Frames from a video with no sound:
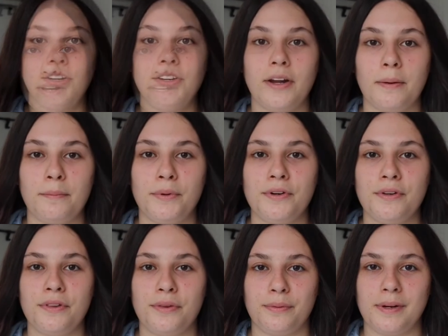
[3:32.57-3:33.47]
Number
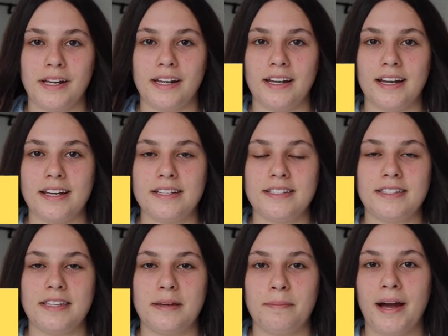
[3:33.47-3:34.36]
three is
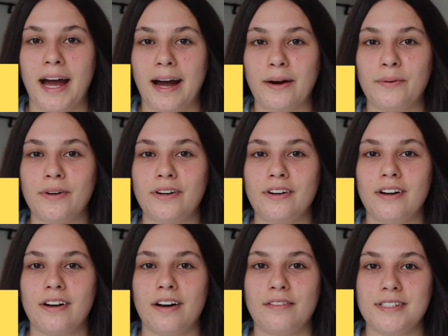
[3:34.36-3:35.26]
the
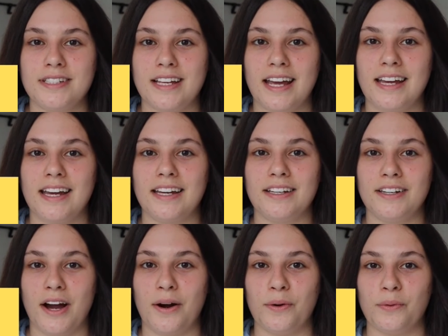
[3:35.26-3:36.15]
power of saying
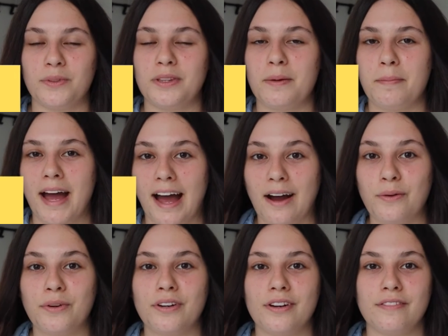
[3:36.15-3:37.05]
no, the
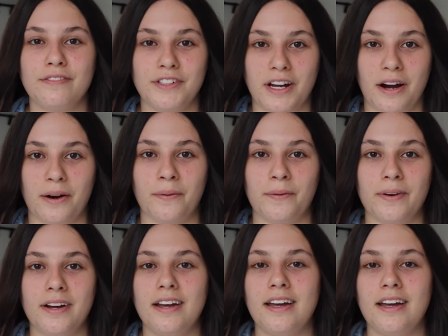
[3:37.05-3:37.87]
power of no.